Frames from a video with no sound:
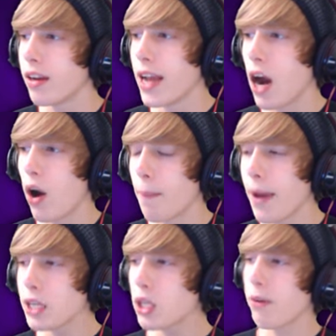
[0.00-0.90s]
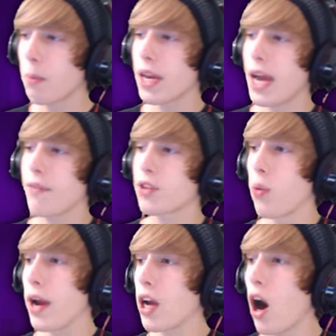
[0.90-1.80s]
Now, I'm not sure if I'm going to have to
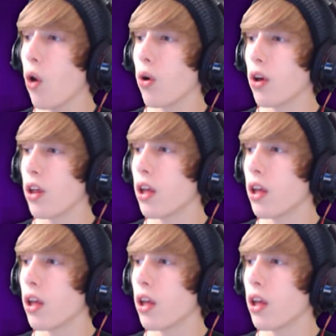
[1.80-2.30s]
wait. Oh,